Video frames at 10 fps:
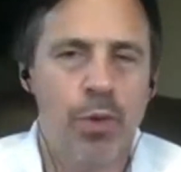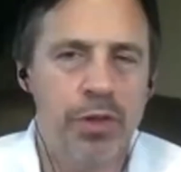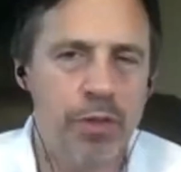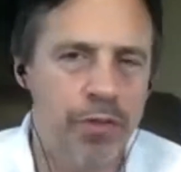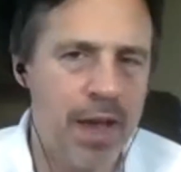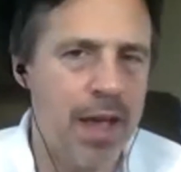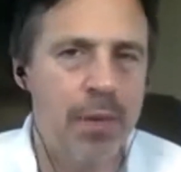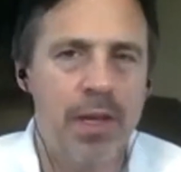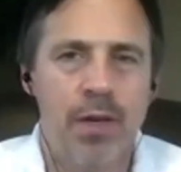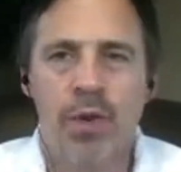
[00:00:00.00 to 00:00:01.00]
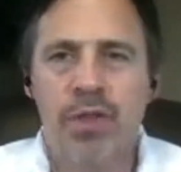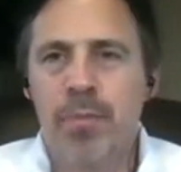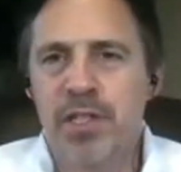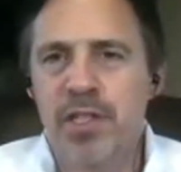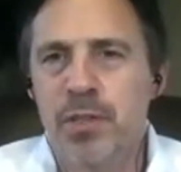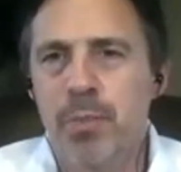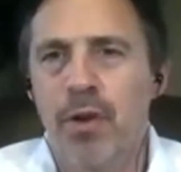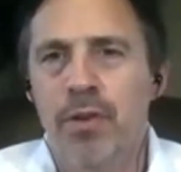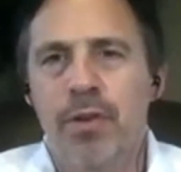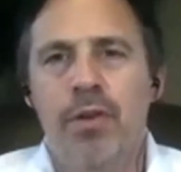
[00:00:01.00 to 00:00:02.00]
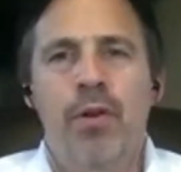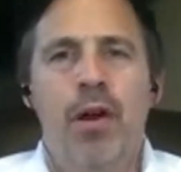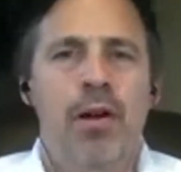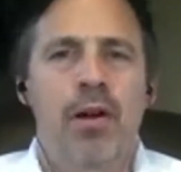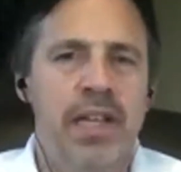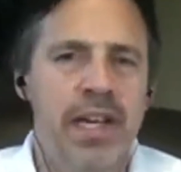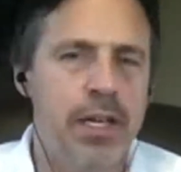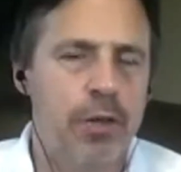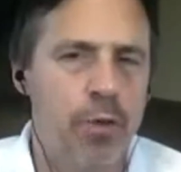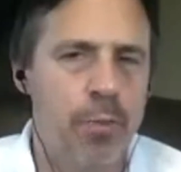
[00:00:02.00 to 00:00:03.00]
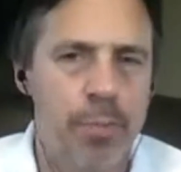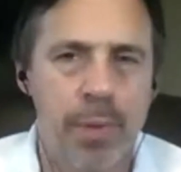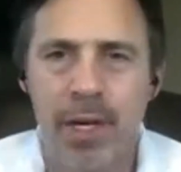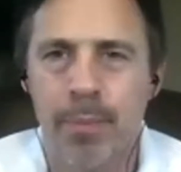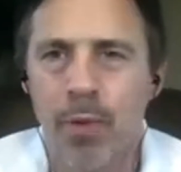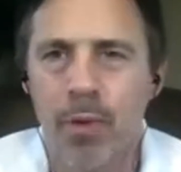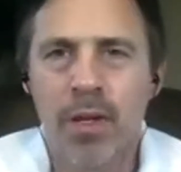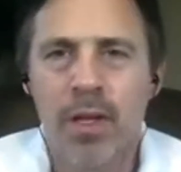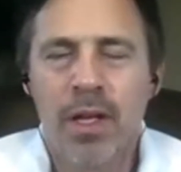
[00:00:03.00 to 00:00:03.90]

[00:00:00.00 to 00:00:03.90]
with your family, with a business partner, leading a group of people,